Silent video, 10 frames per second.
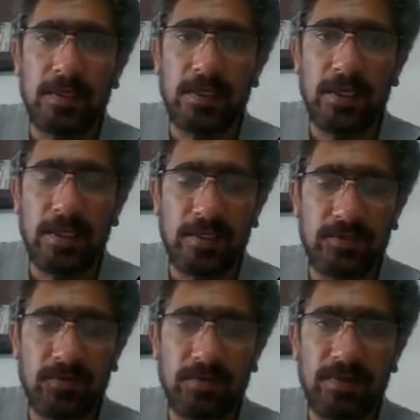Again,
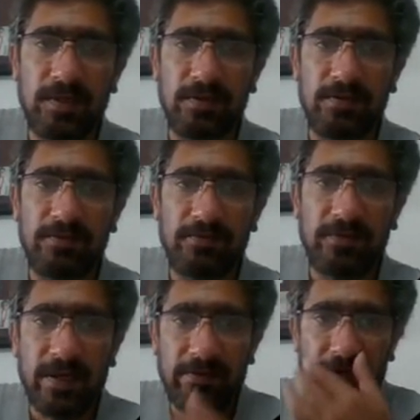this would be a
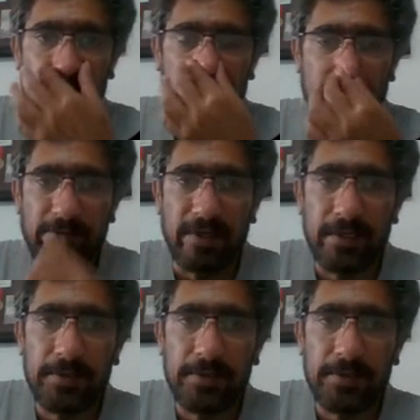5 and a 7.